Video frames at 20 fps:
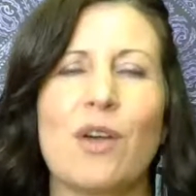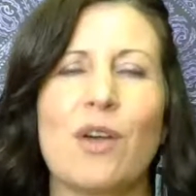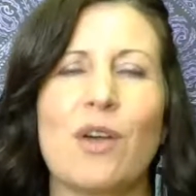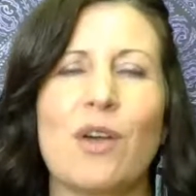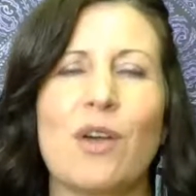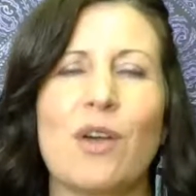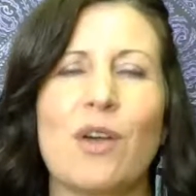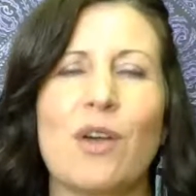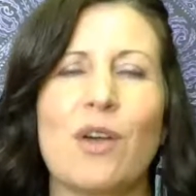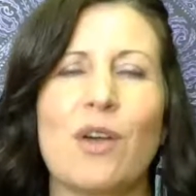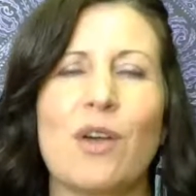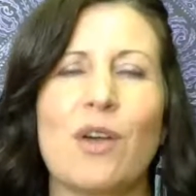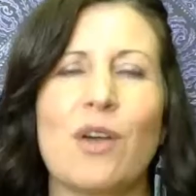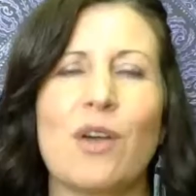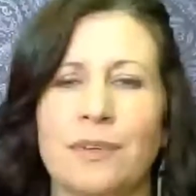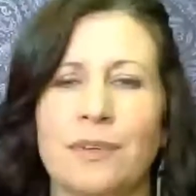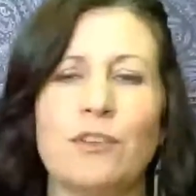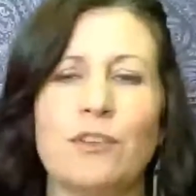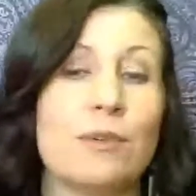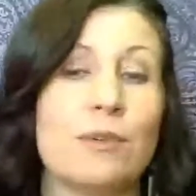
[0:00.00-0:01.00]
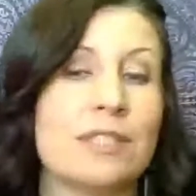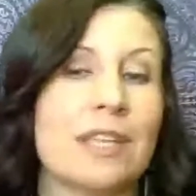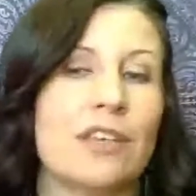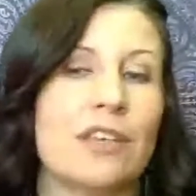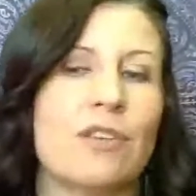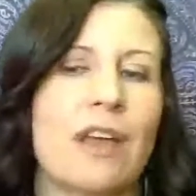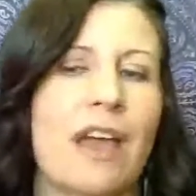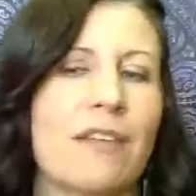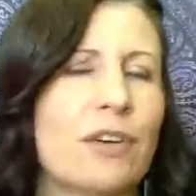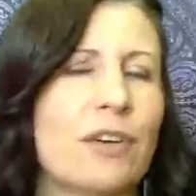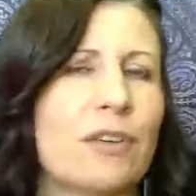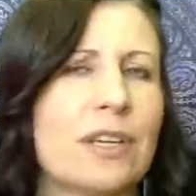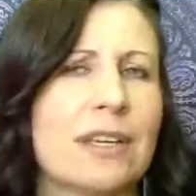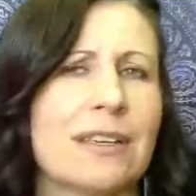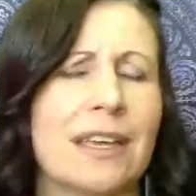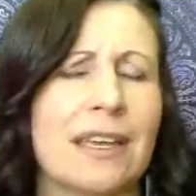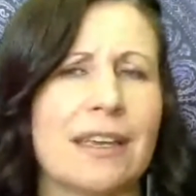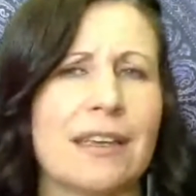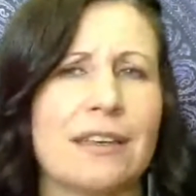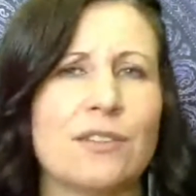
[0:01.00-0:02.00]
If you notice that you're not very
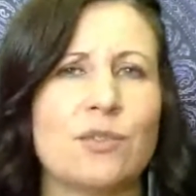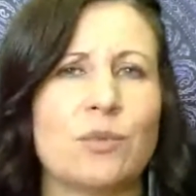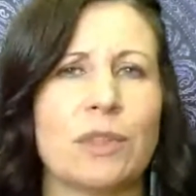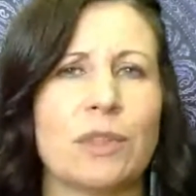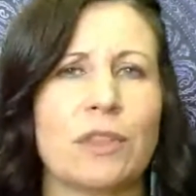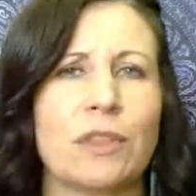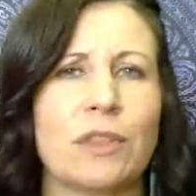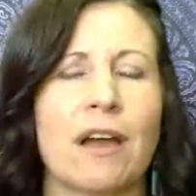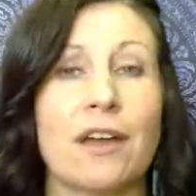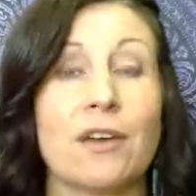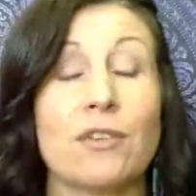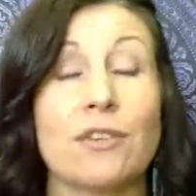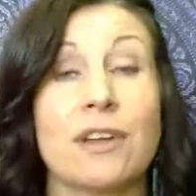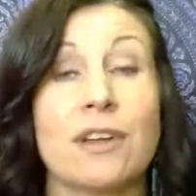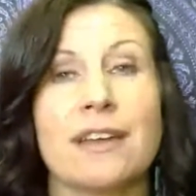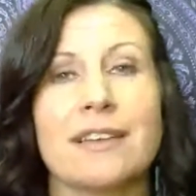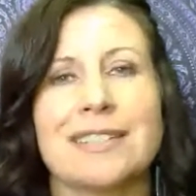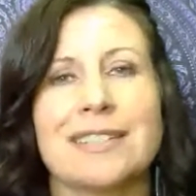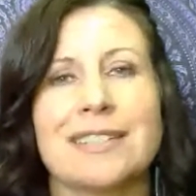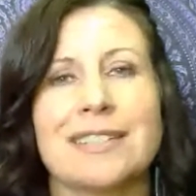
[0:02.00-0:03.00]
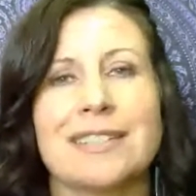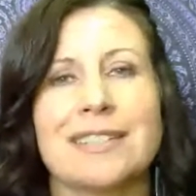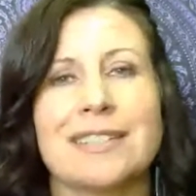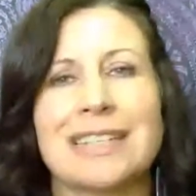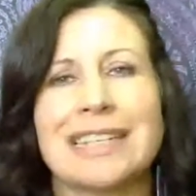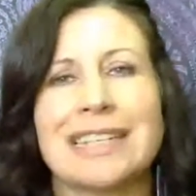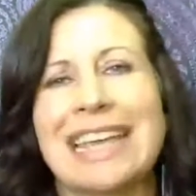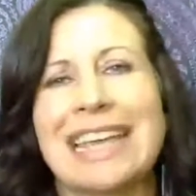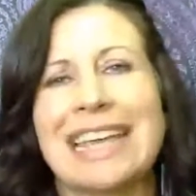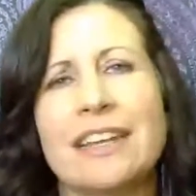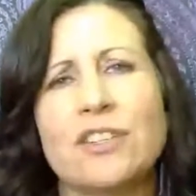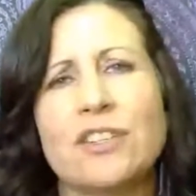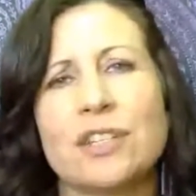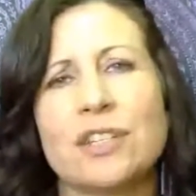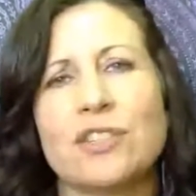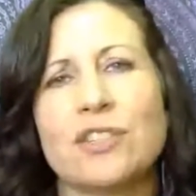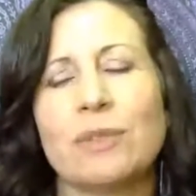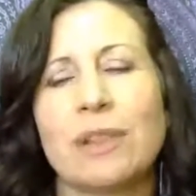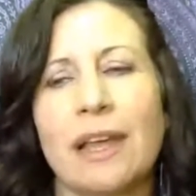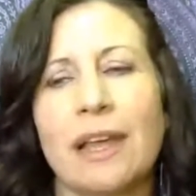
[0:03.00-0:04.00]
engaged with God or not as engaged
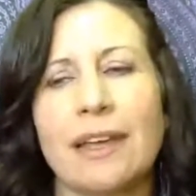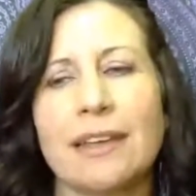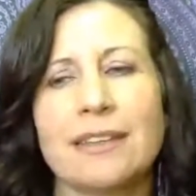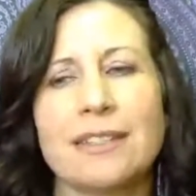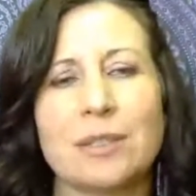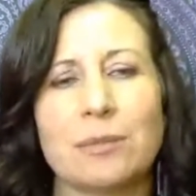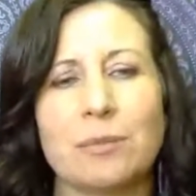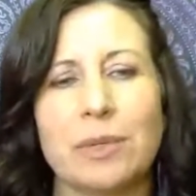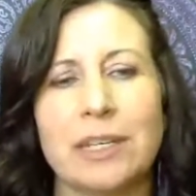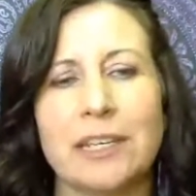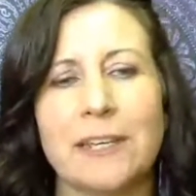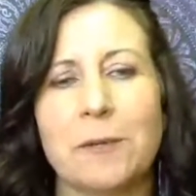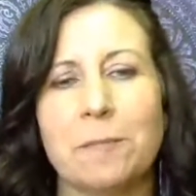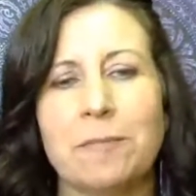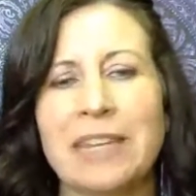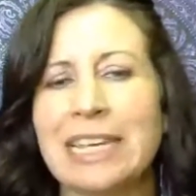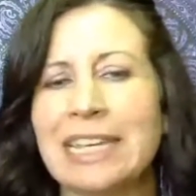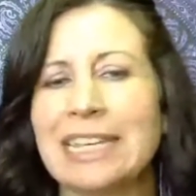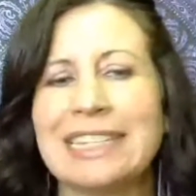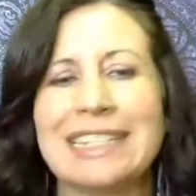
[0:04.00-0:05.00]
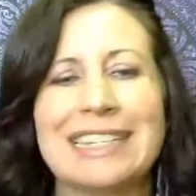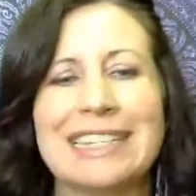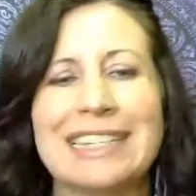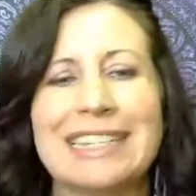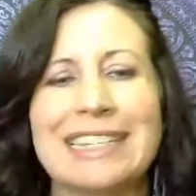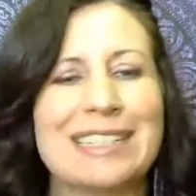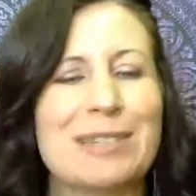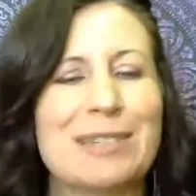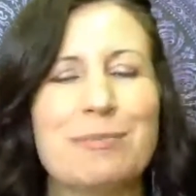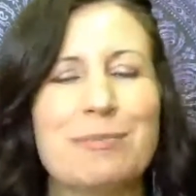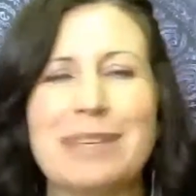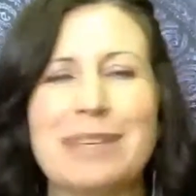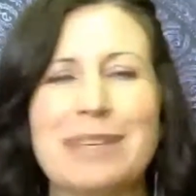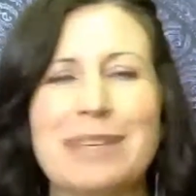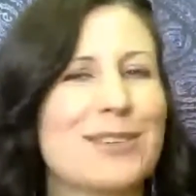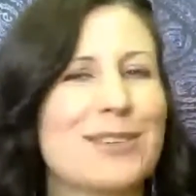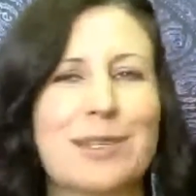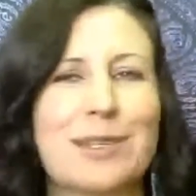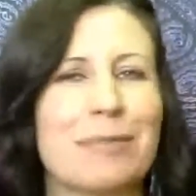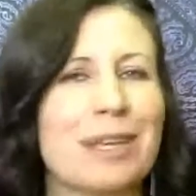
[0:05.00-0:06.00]
as you'd like to be, it doesn't mean
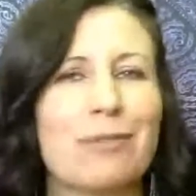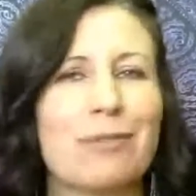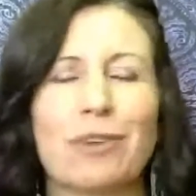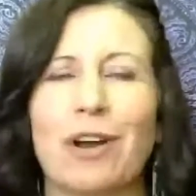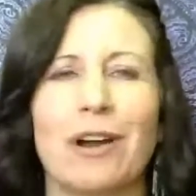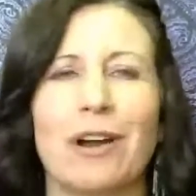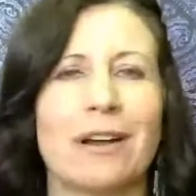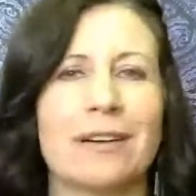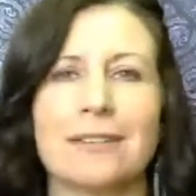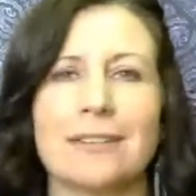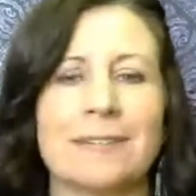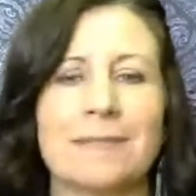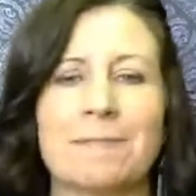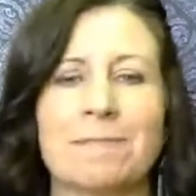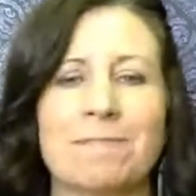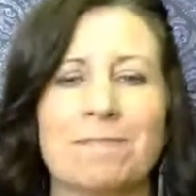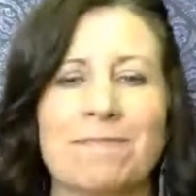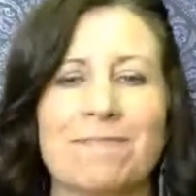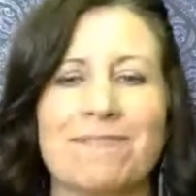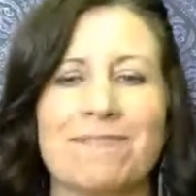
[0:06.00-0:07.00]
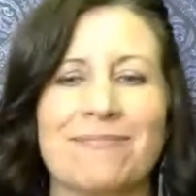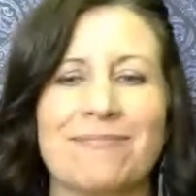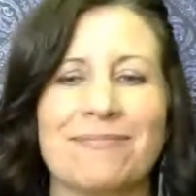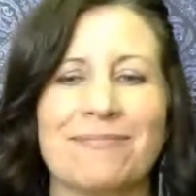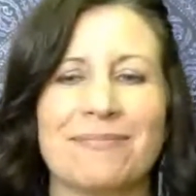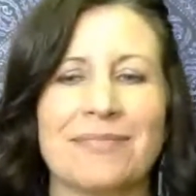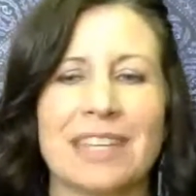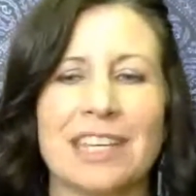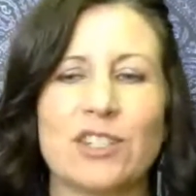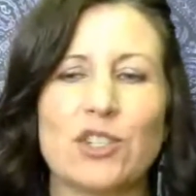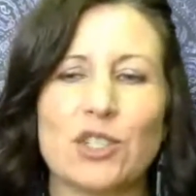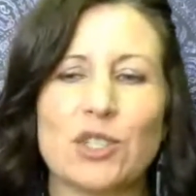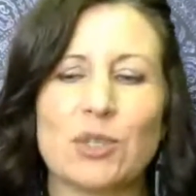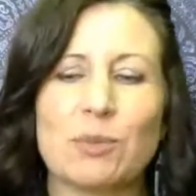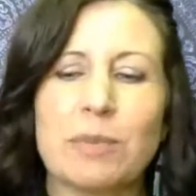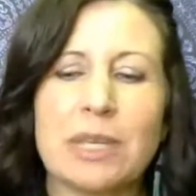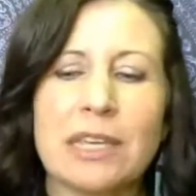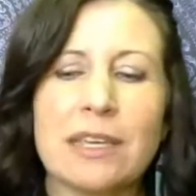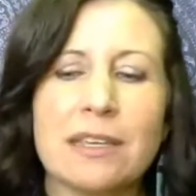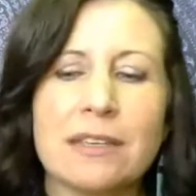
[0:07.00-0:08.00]
there's something wrong. It just
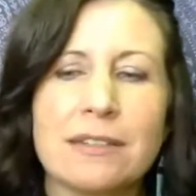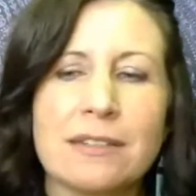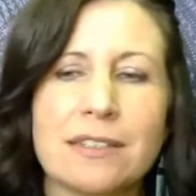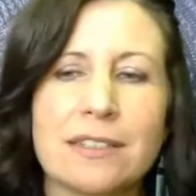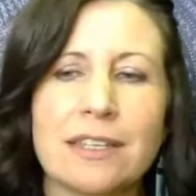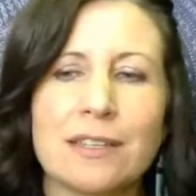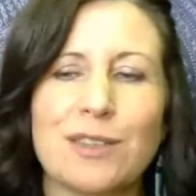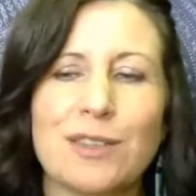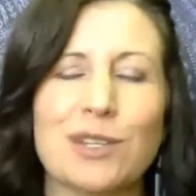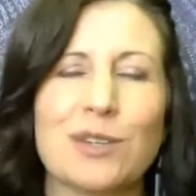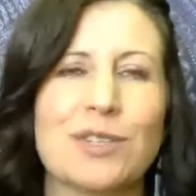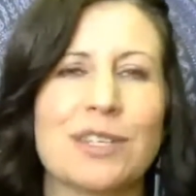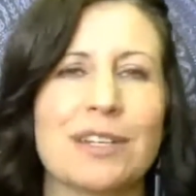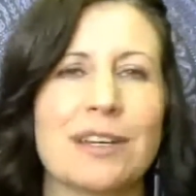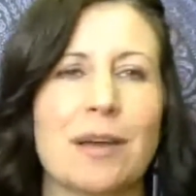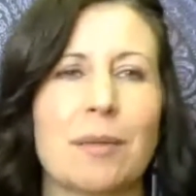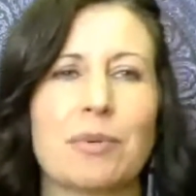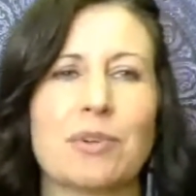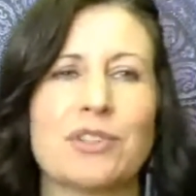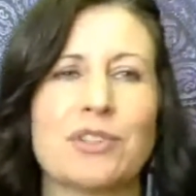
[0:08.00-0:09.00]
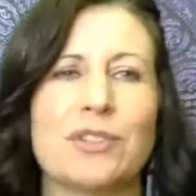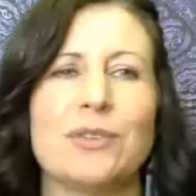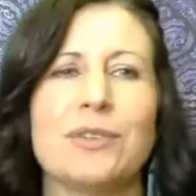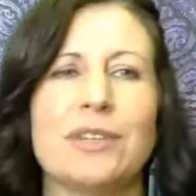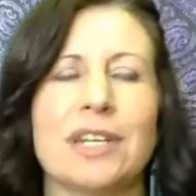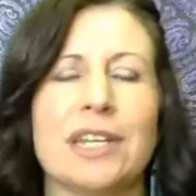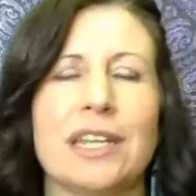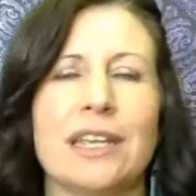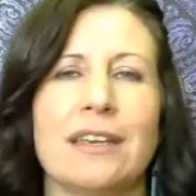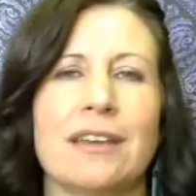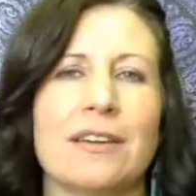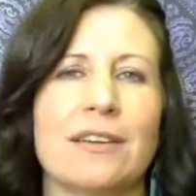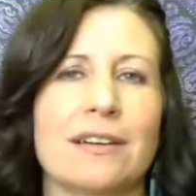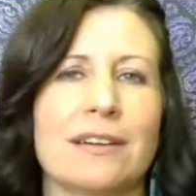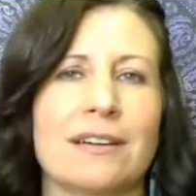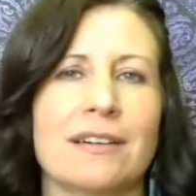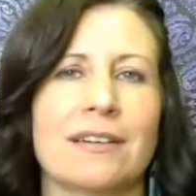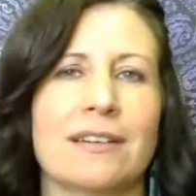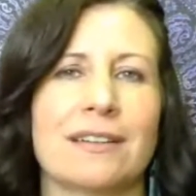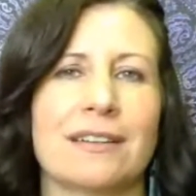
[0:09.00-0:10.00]
means that there's an opportunity
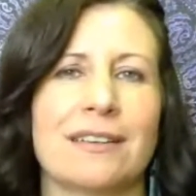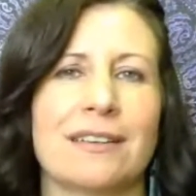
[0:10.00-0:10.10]
here.